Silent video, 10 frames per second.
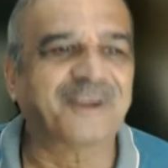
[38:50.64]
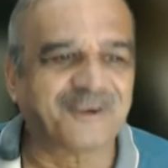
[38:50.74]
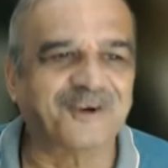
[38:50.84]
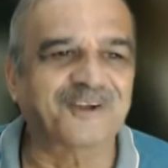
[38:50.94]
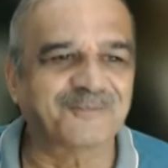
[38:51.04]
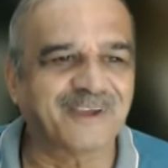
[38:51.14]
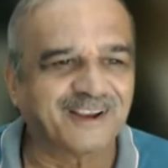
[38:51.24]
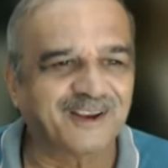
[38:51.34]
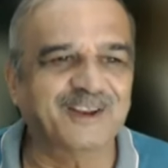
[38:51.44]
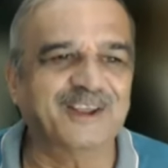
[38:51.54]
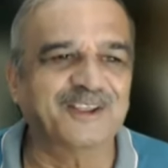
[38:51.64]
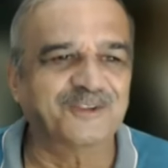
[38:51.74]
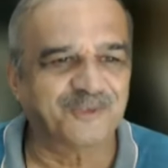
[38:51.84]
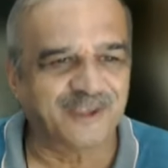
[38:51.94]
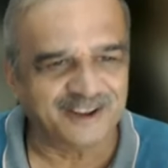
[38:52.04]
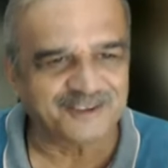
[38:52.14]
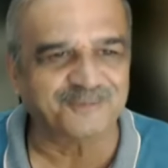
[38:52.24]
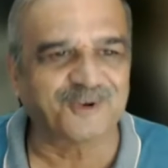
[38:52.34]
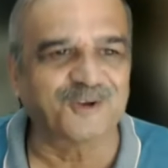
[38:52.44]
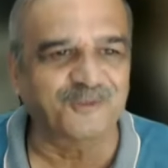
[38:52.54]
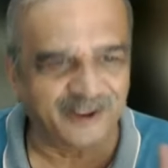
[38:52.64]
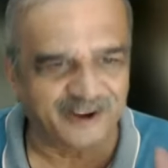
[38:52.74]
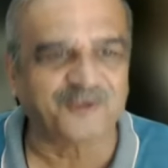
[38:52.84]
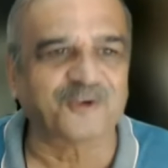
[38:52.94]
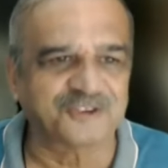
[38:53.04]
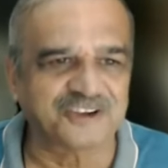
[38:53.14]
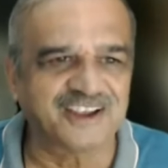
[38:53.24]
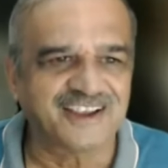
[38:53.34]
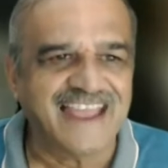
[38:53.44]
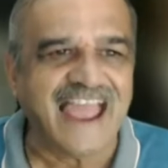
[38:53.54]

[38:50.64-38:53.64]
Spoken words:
because my clinic is very small, very cozy,